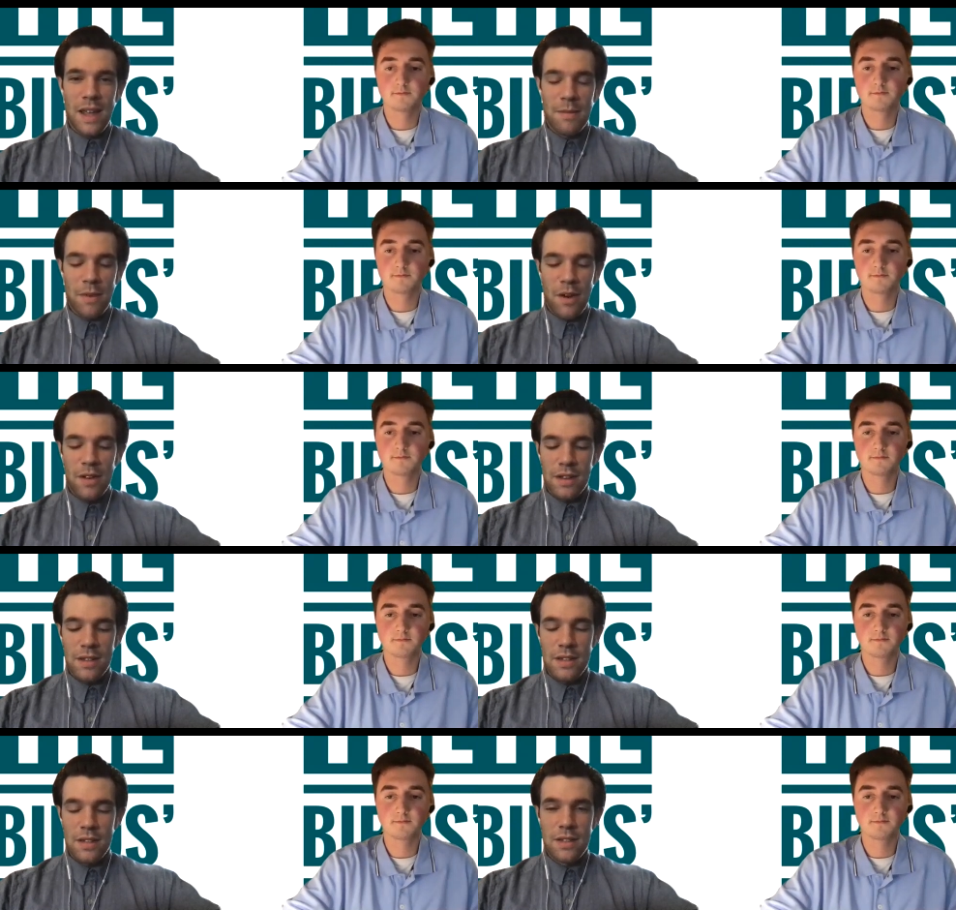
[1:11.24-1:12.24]
Speaker 1: very
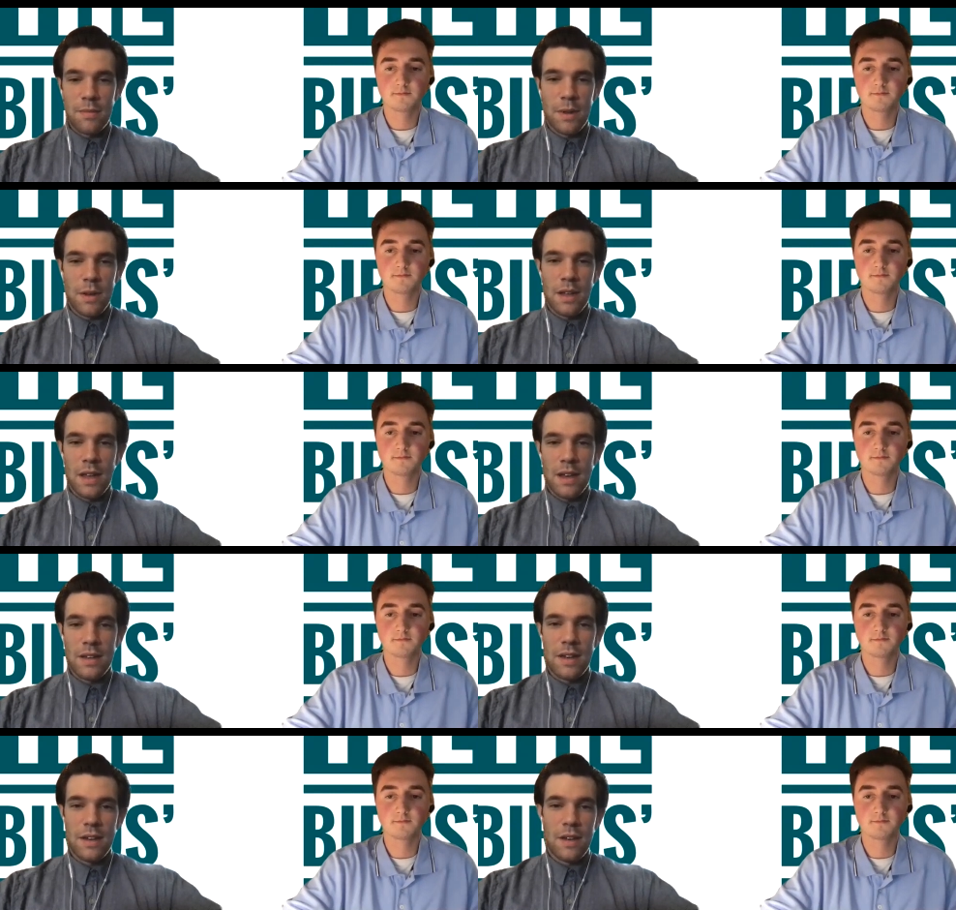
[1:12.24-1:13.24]
inconsistent, but again, did
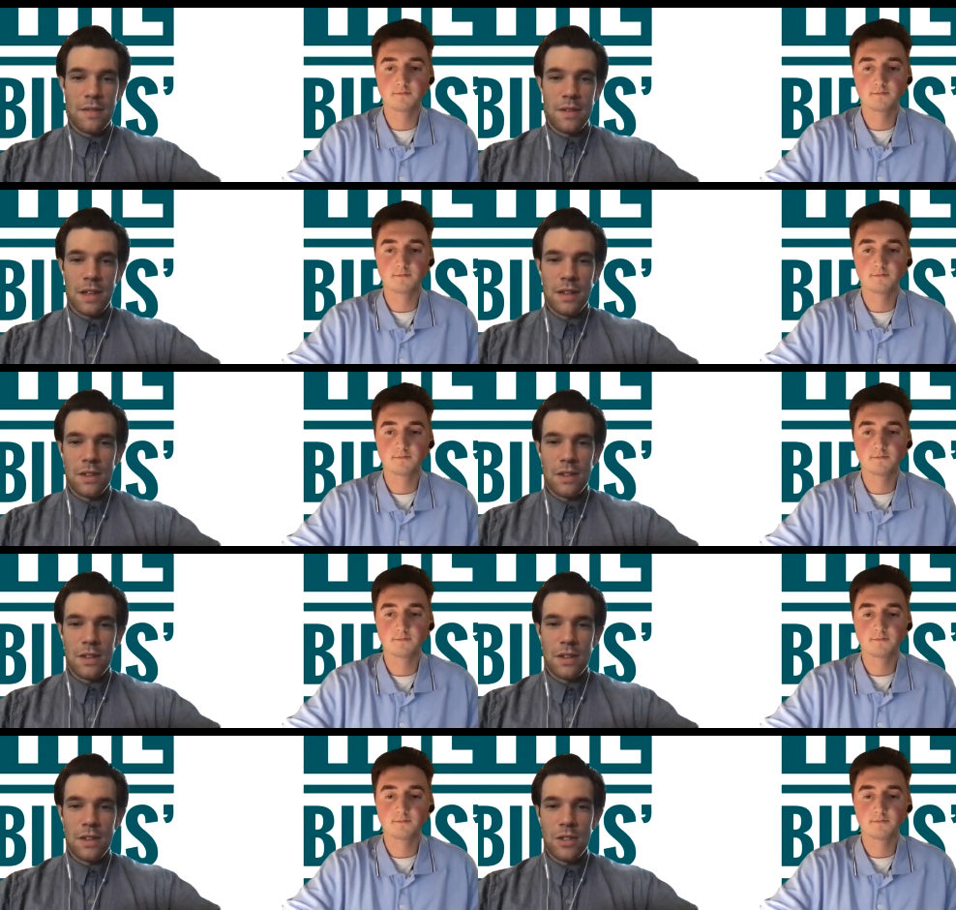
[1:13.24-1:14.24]
enough to get the job
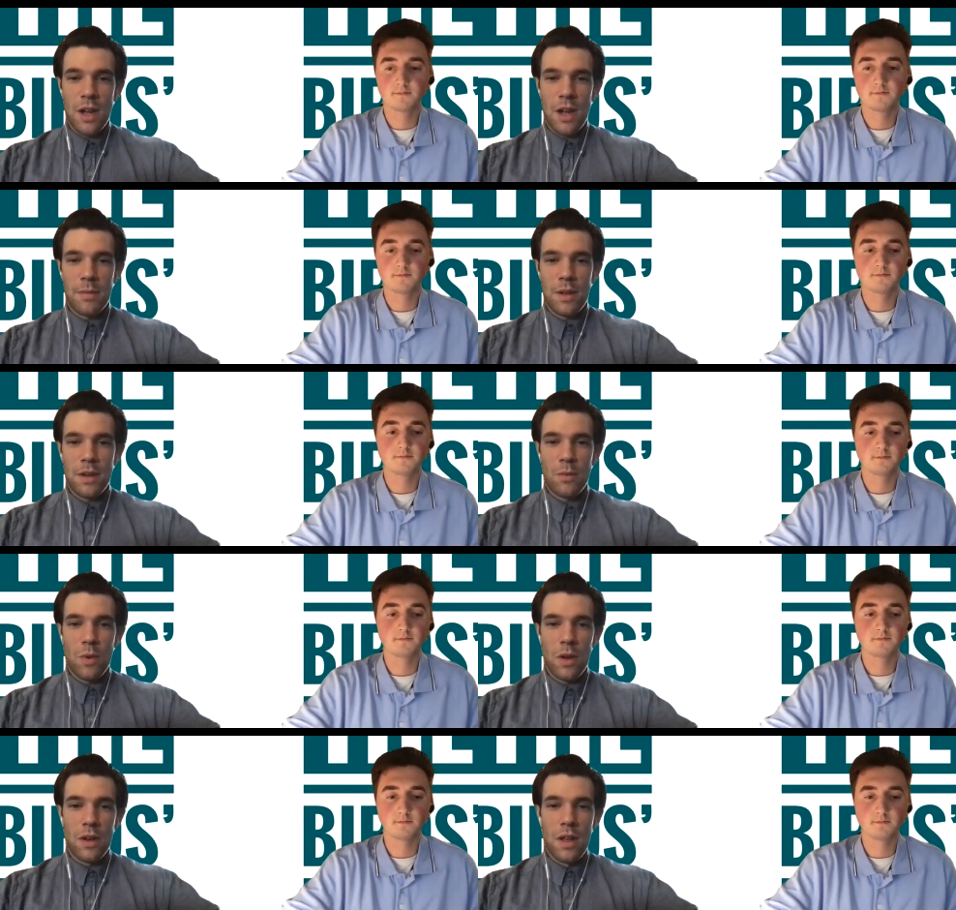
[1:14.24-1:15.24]
done and won.
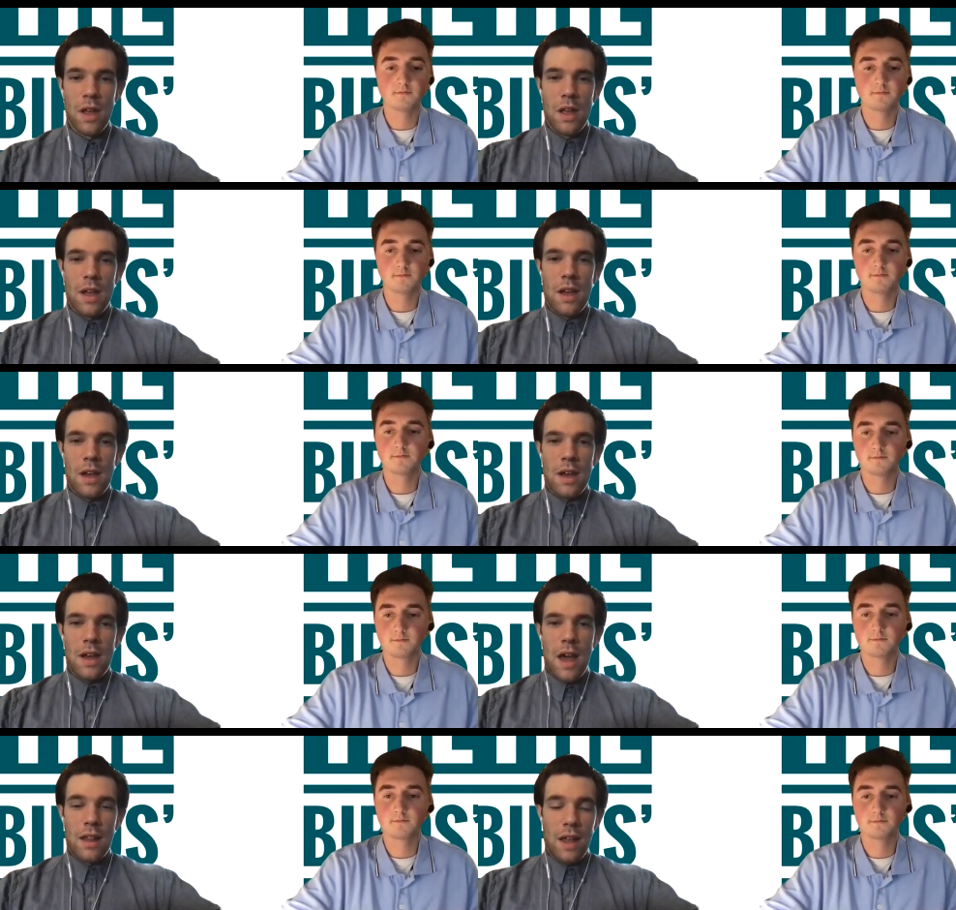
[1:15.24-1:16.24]
I
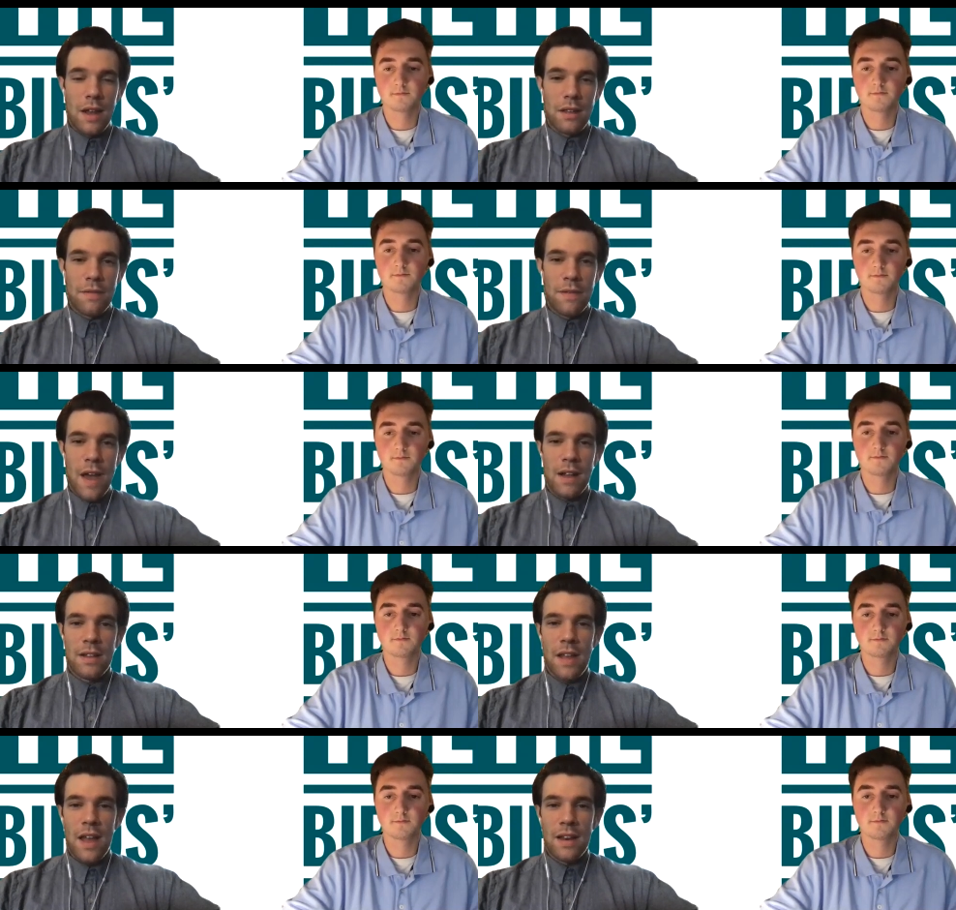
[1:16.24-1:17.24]
like the fact
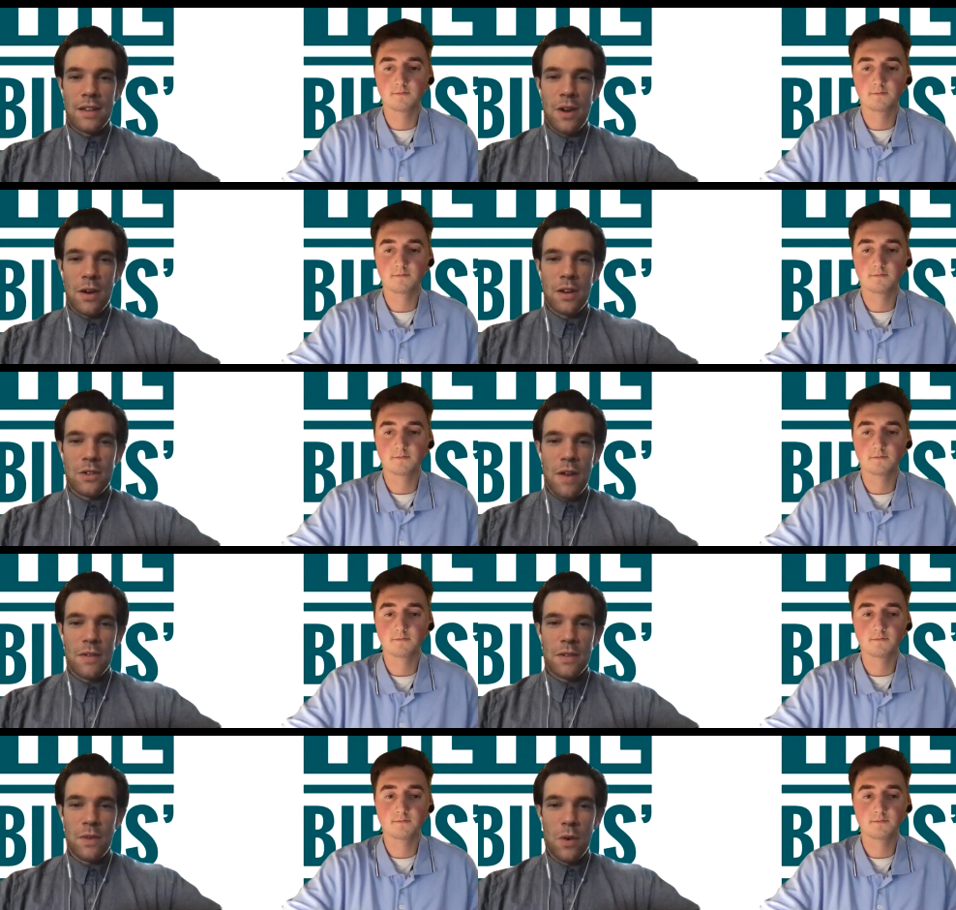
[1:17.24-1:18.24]
that he targeted Travis
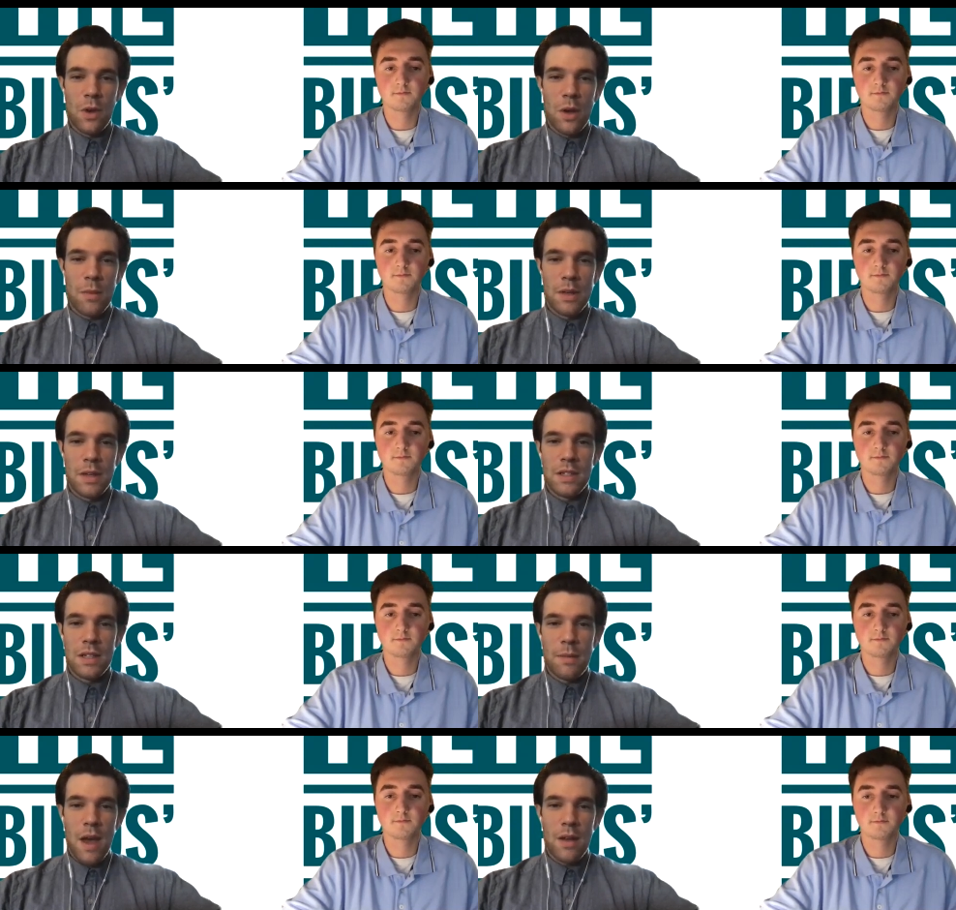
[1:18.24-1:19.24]
Fulgham a decent
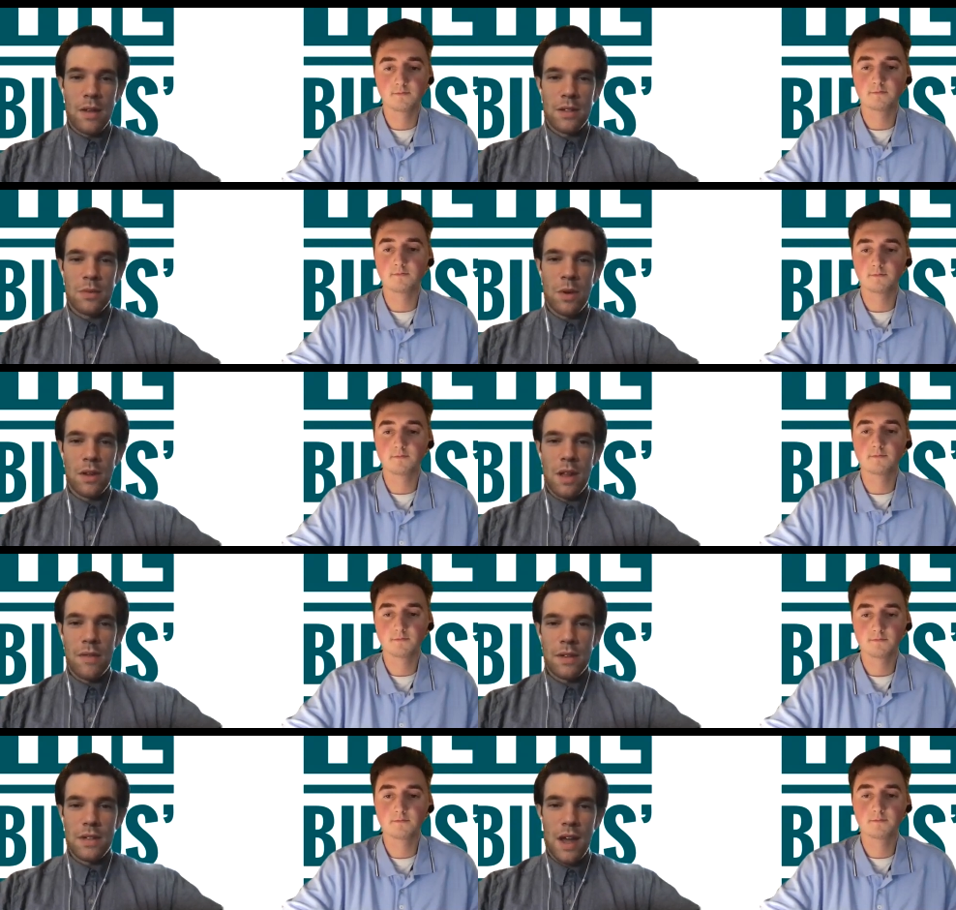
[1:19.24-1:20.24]
amount in this one, 11
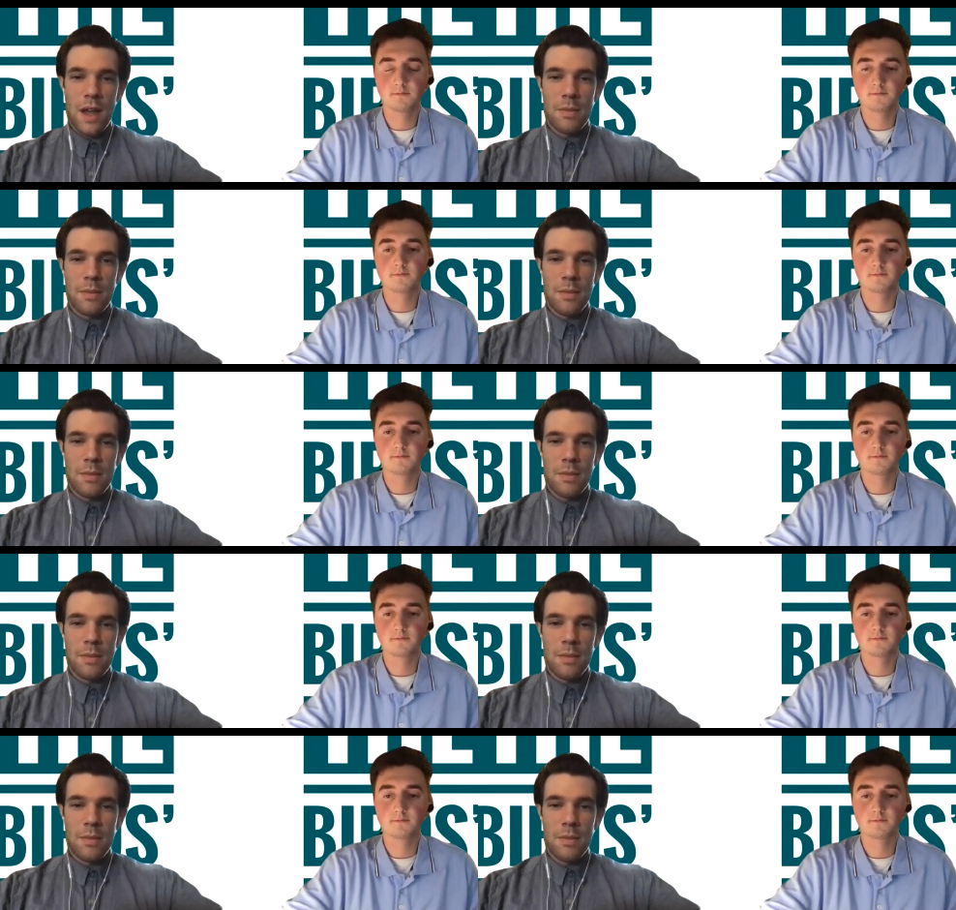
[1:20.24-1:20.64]
times.